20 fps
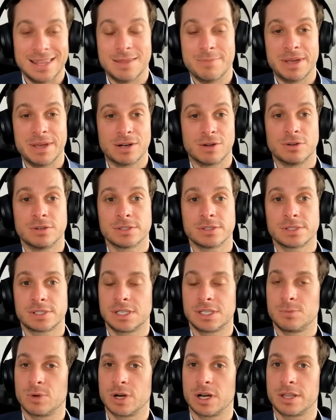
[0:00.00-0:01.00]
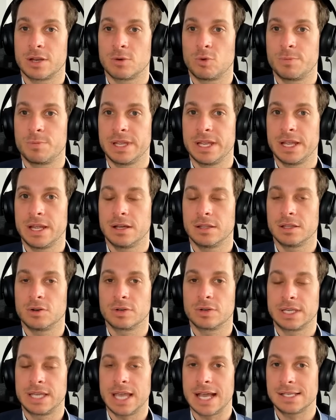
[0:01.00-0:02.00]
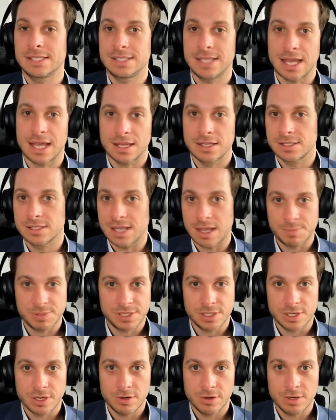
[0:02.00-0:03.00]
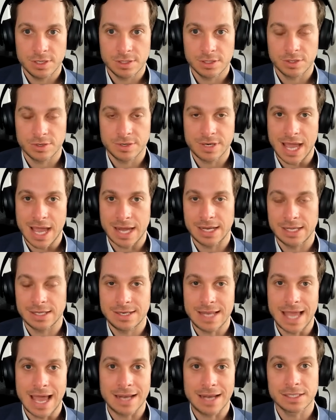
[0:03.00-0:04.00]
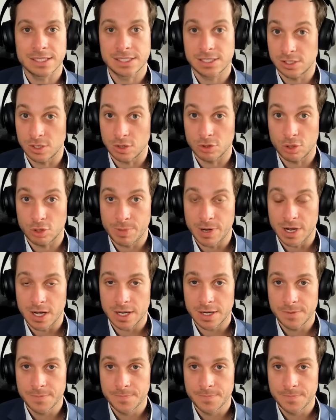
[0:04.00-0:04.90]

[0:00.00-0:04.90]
the middle somewhere there will be a little guest episode, little Natalie solo pod.